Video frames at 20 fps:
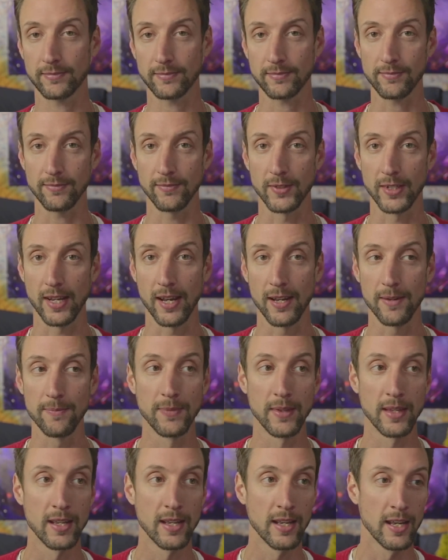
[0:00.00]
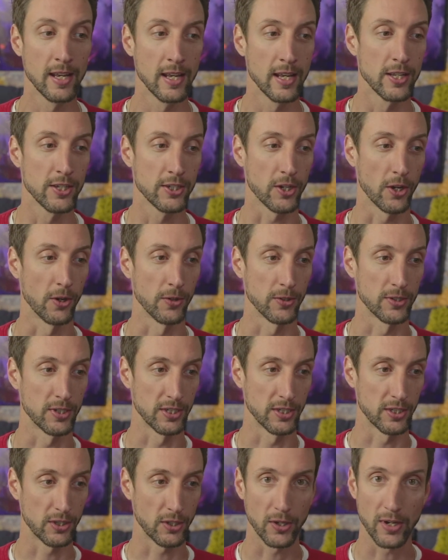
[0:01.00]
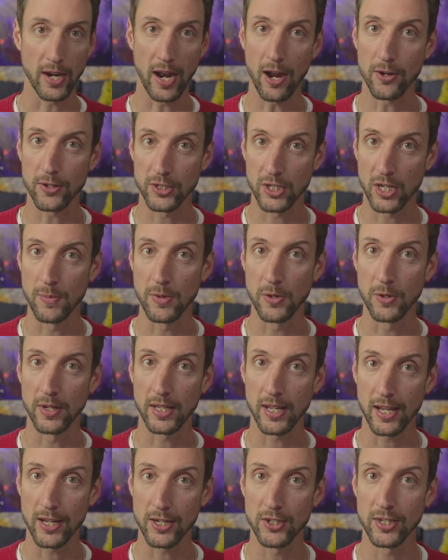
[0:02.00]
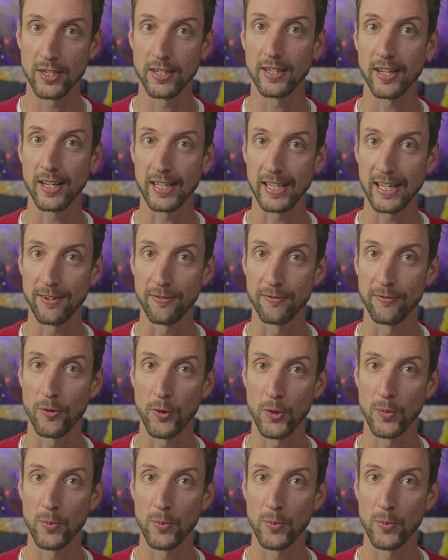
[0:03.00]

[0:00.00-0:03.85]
Okay, so this is third house communication, again, vulnerable